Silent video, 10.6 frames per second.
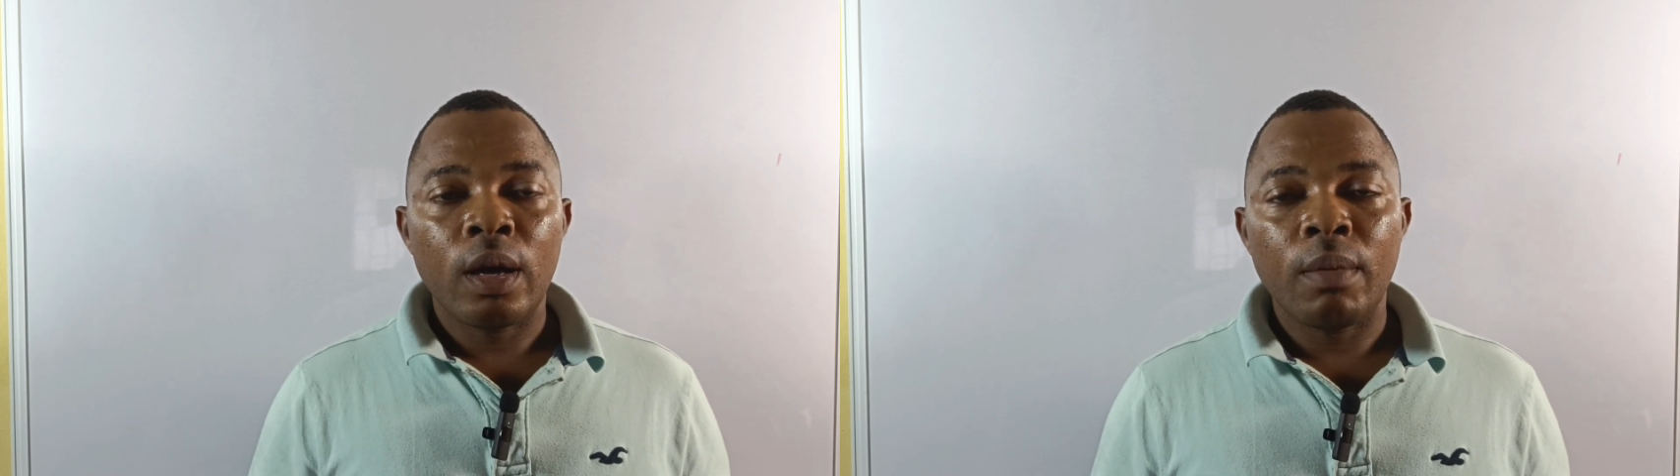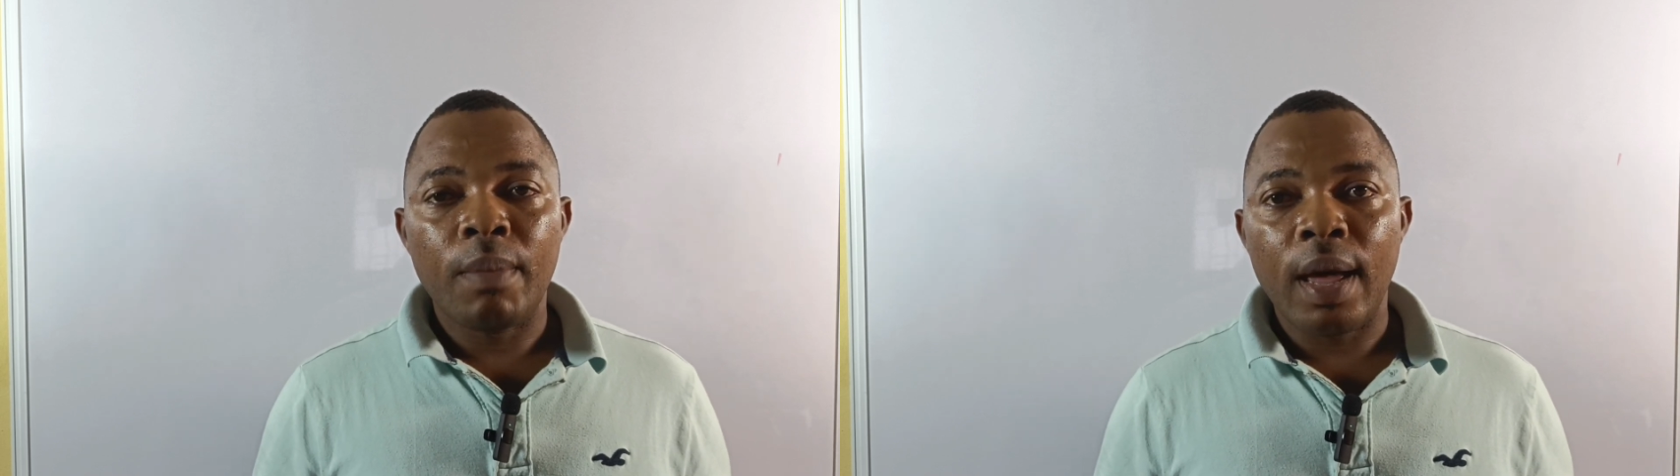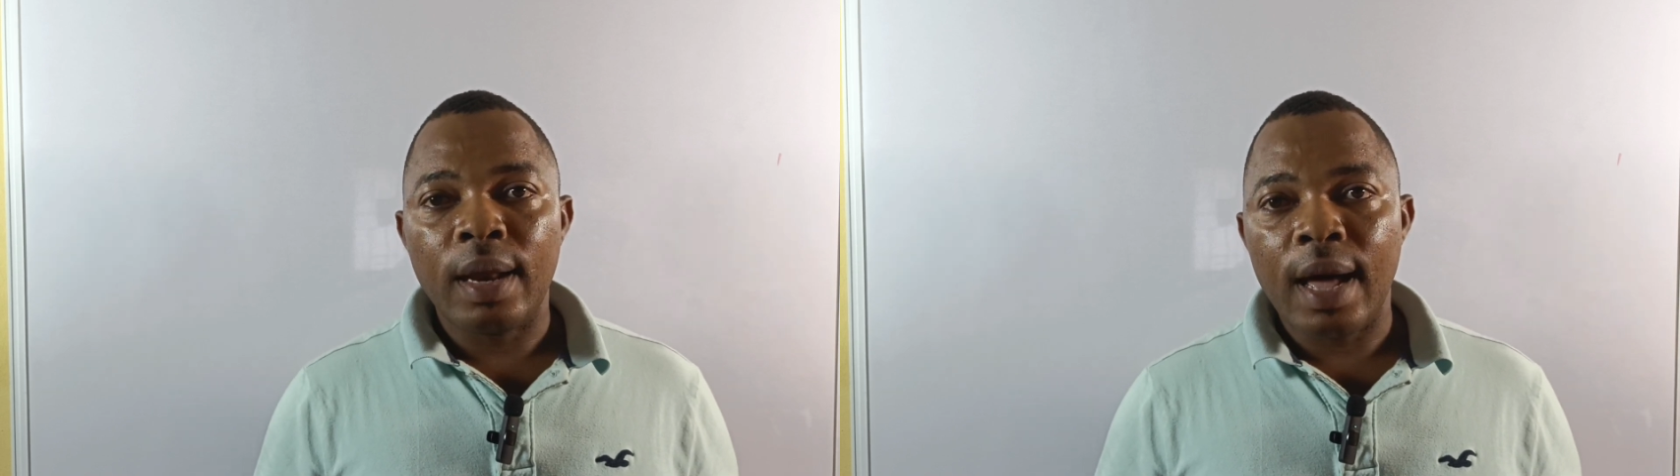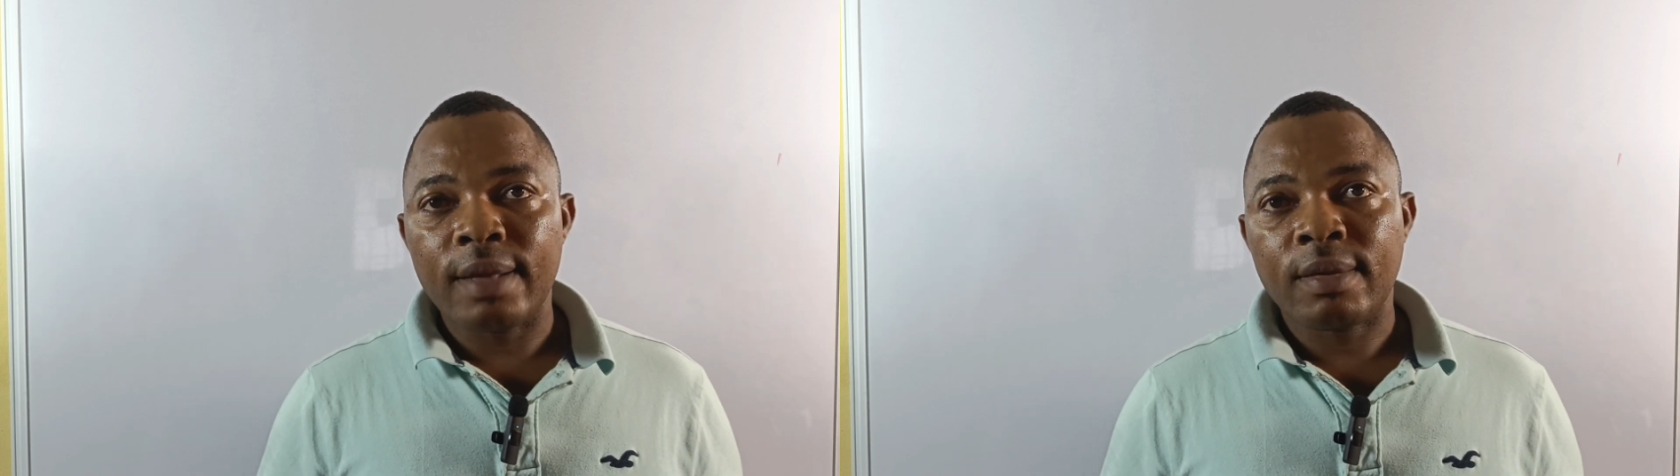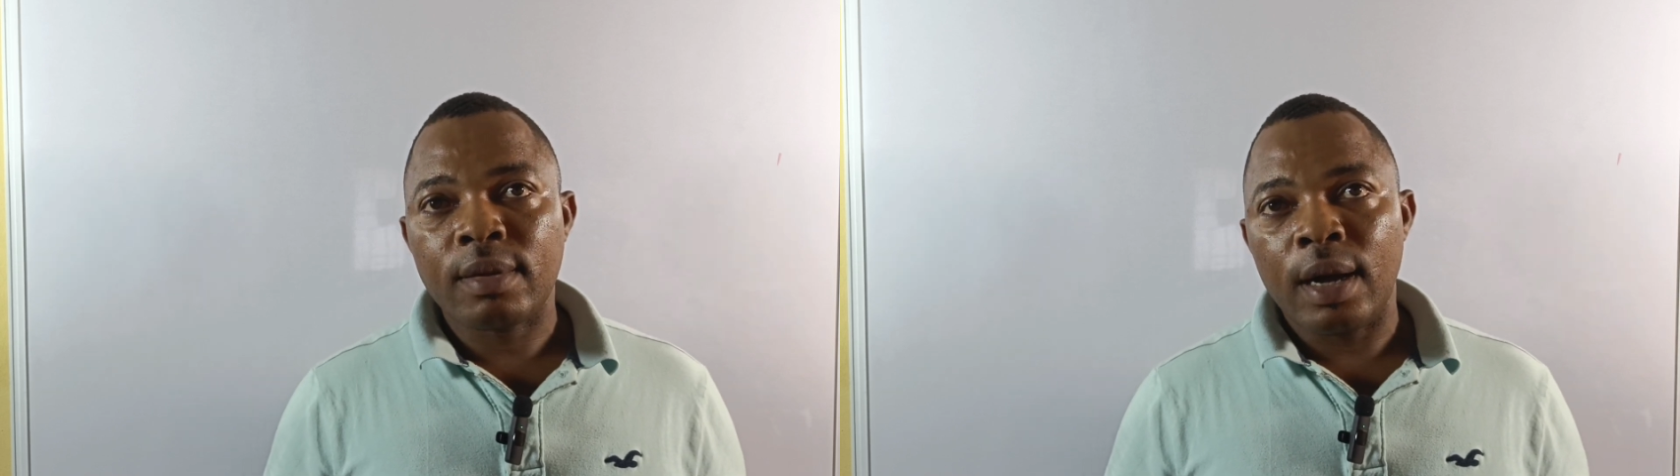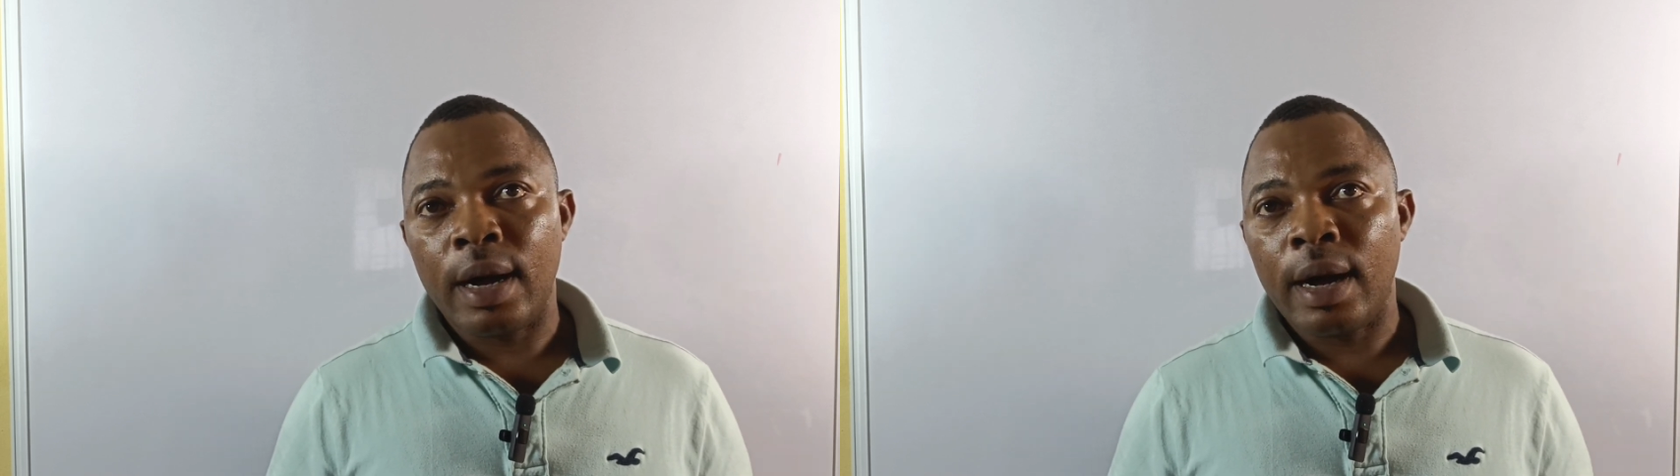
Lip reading: In my last